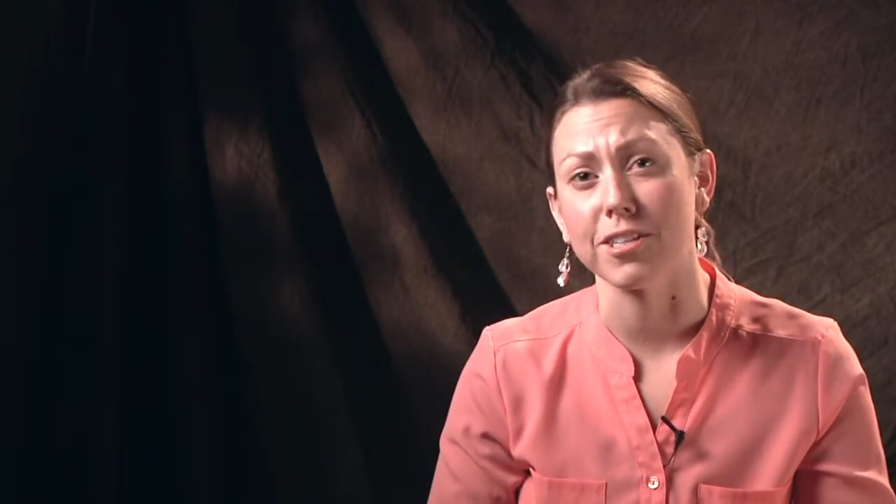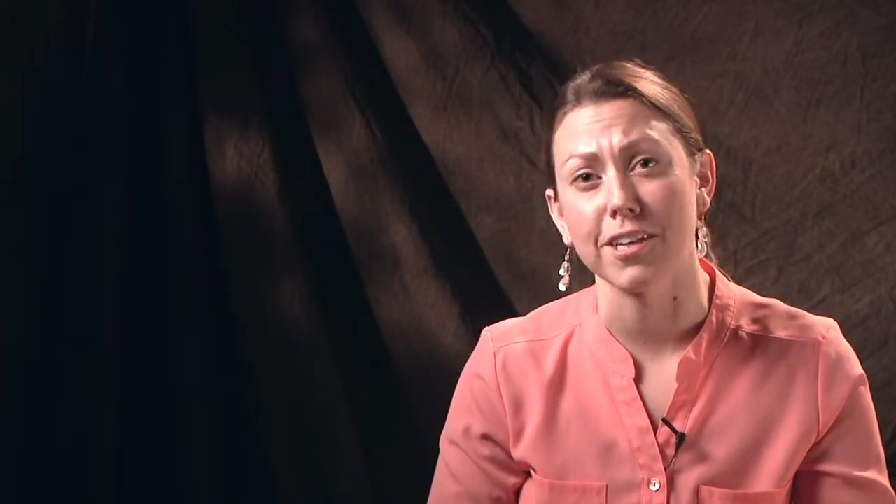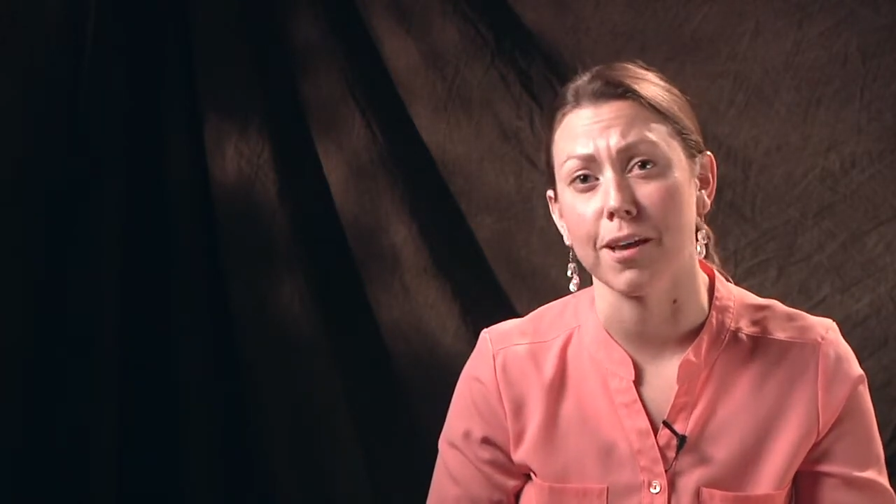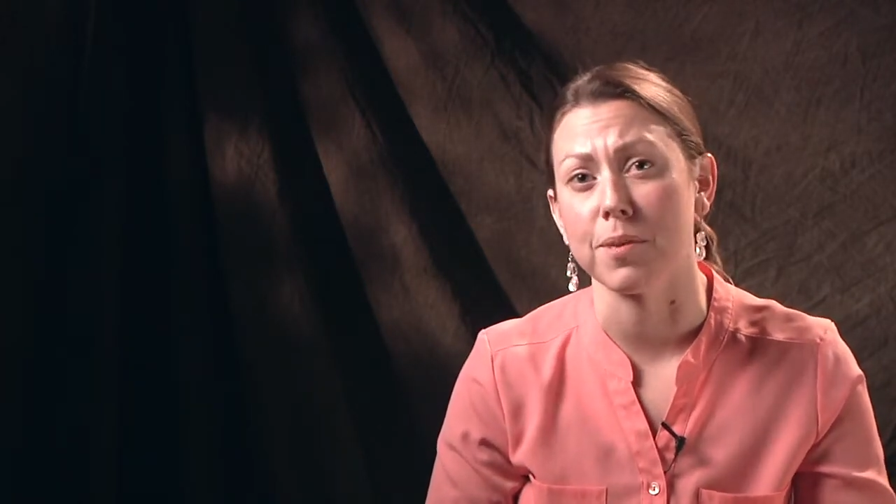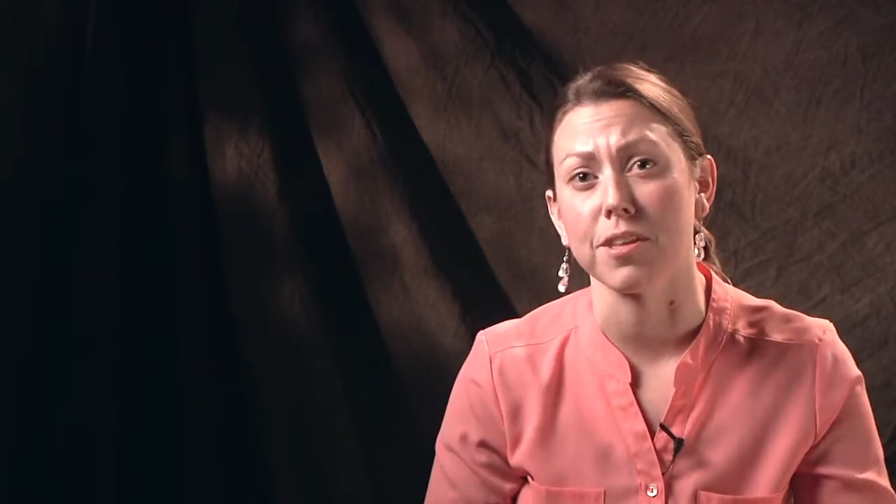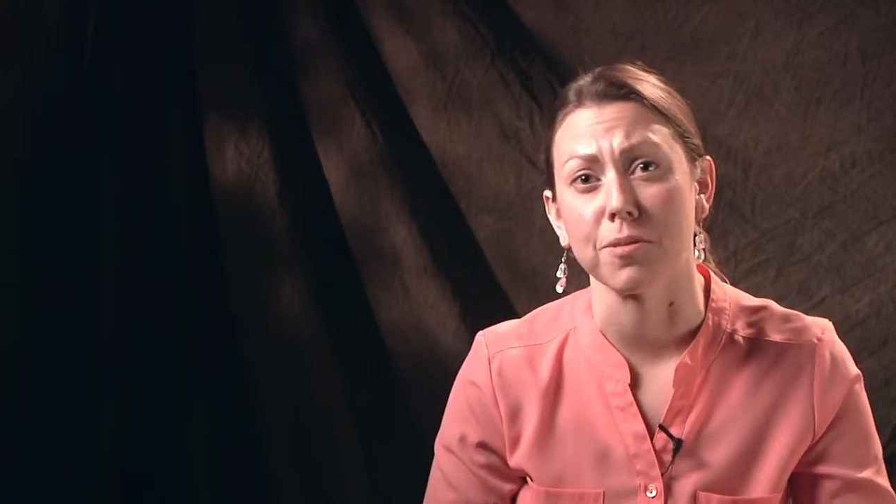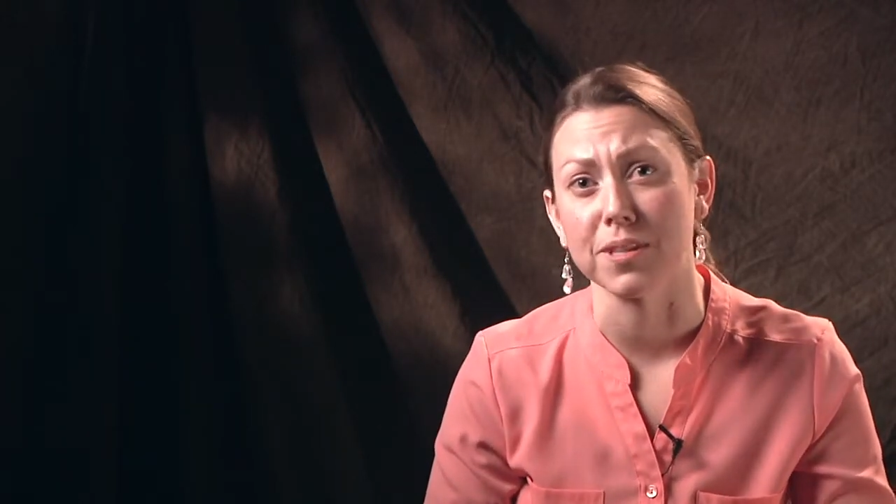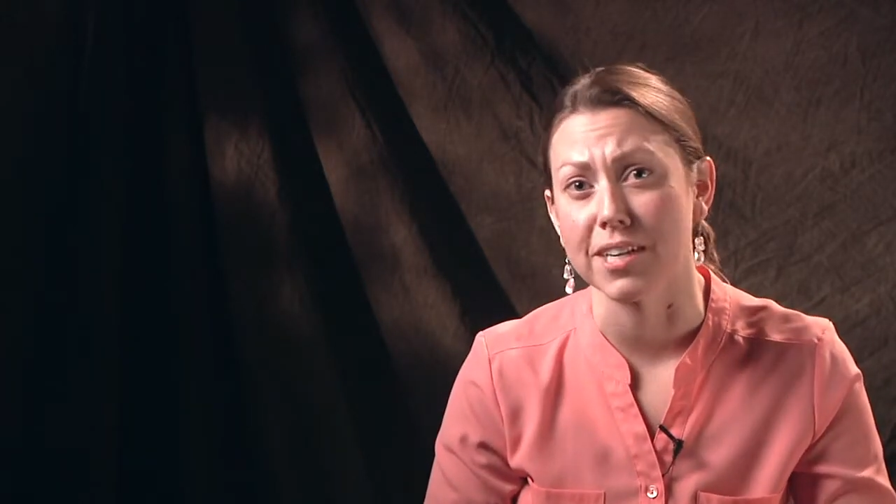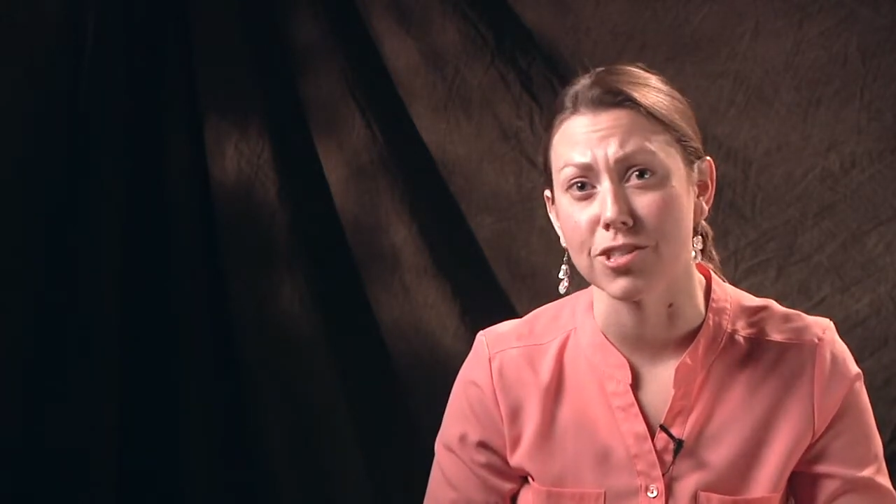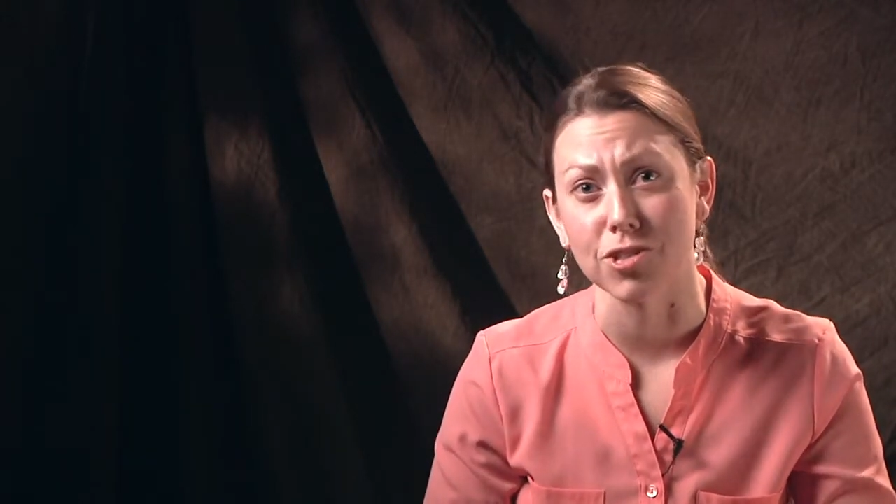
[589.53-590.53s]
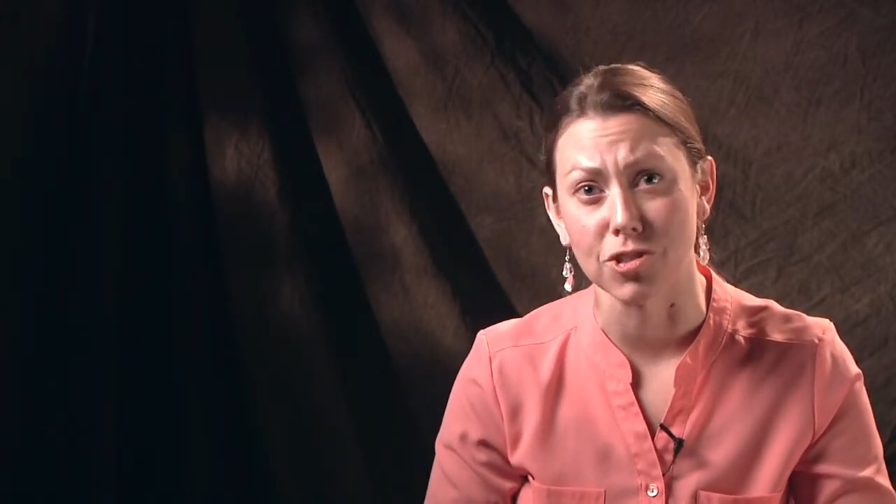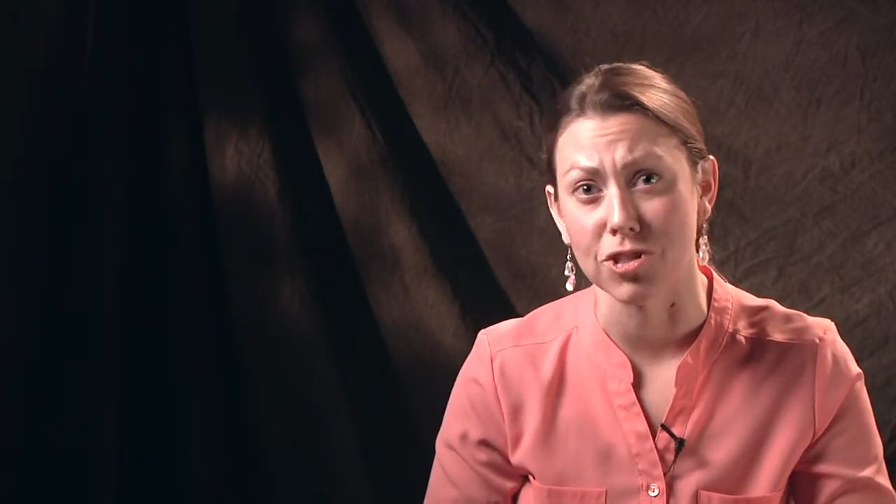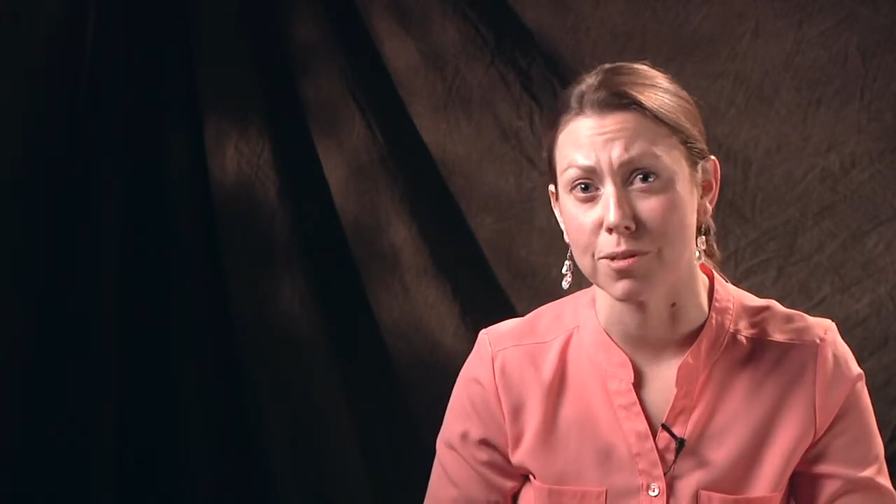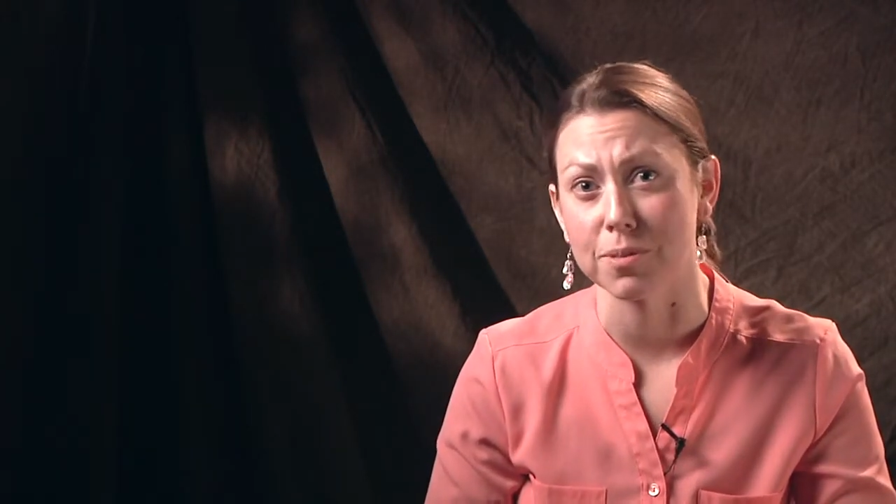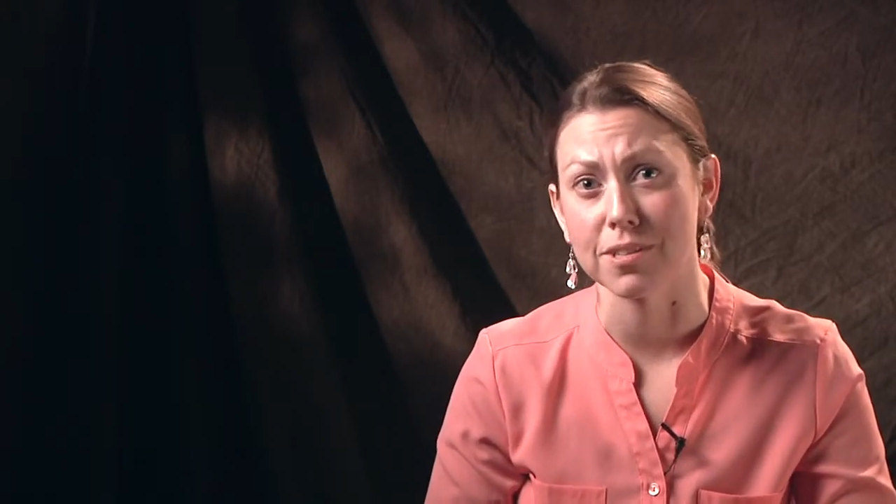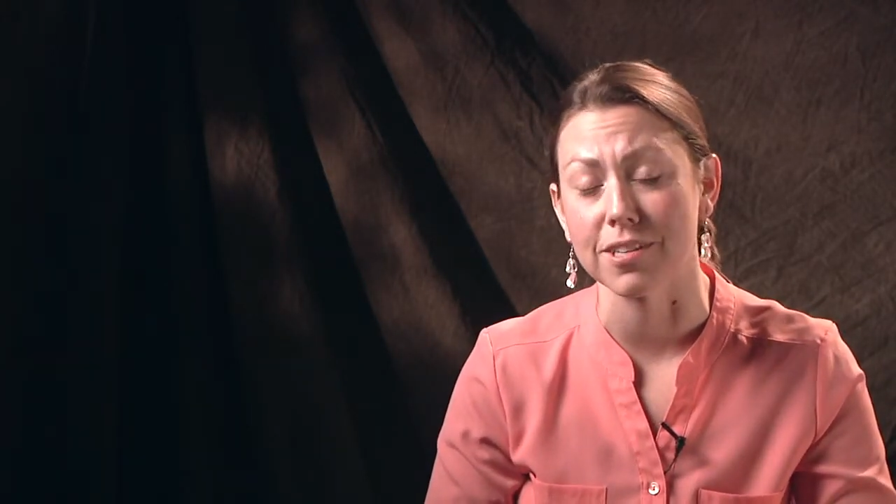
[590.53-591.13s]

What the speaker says: time in their relationships.